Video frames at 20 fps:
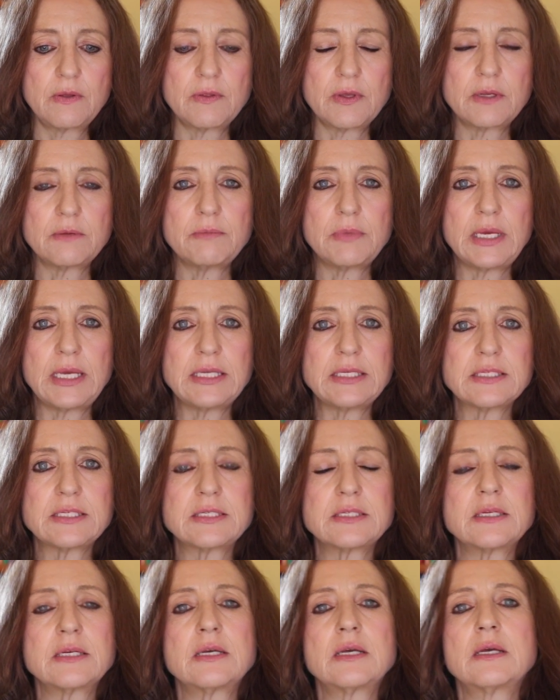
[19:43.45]
That
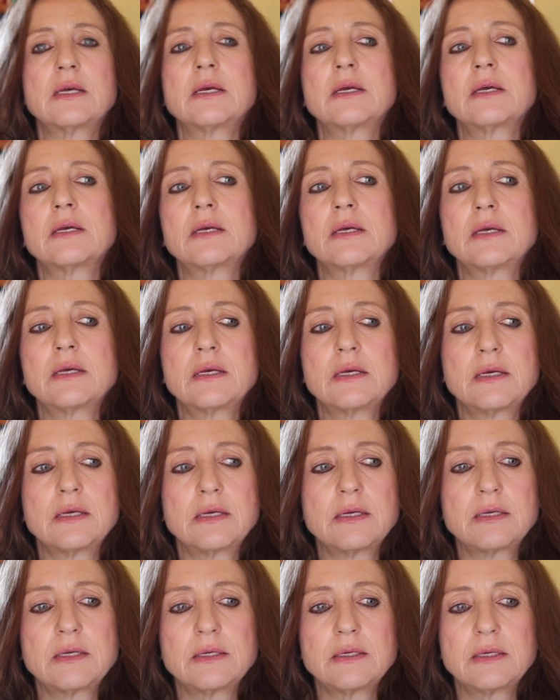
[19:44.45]
means
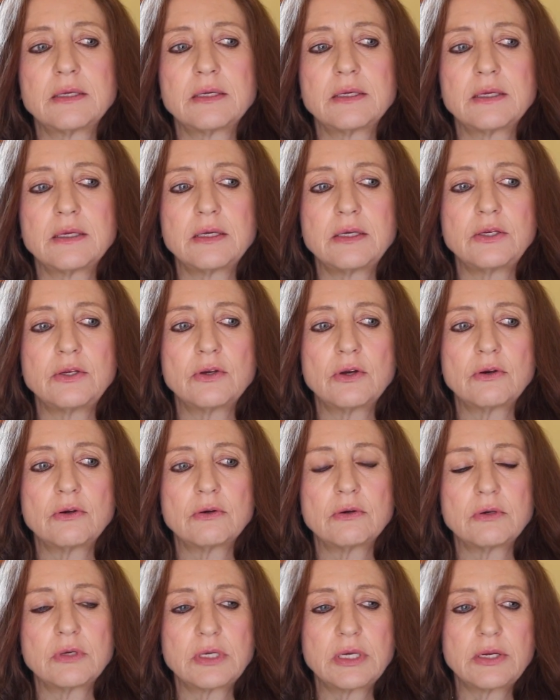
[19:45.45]

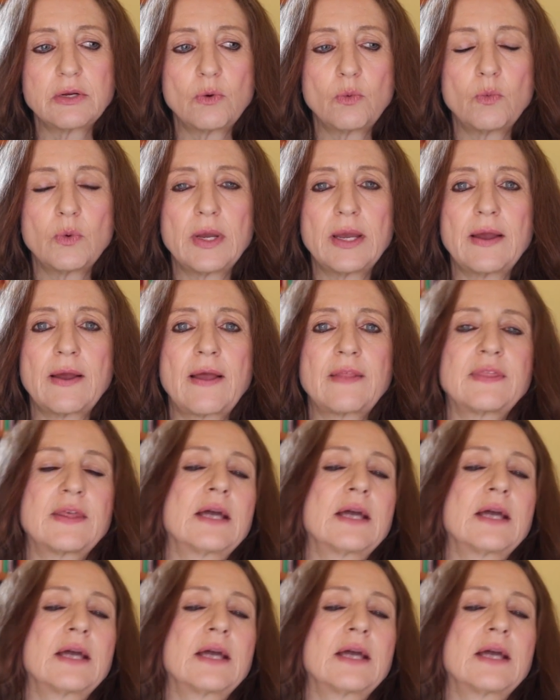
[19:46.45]
at